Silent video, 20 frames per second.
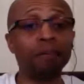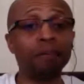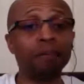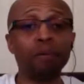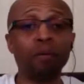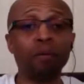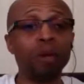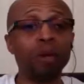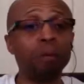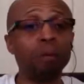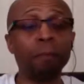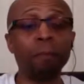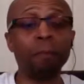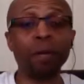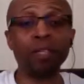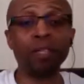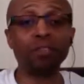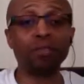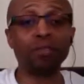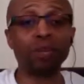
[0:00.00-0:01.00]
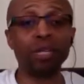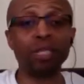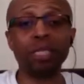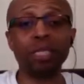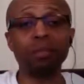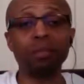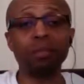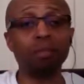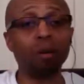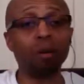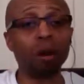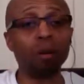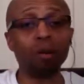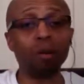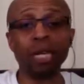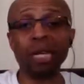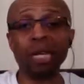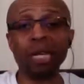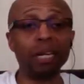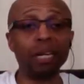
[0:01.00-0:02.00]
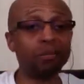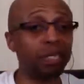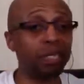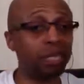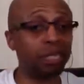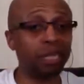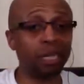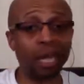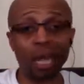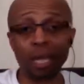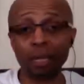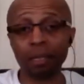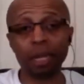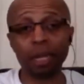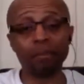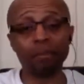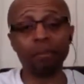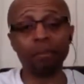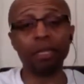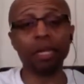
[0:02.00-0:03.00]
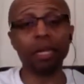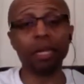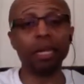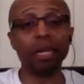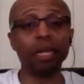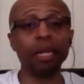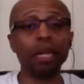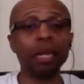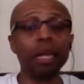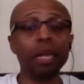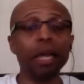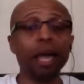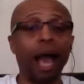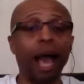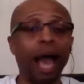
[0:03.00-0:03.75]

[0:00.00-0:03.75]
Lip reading: I got one of my best friends, he's a barber, and he loves it to death and everything.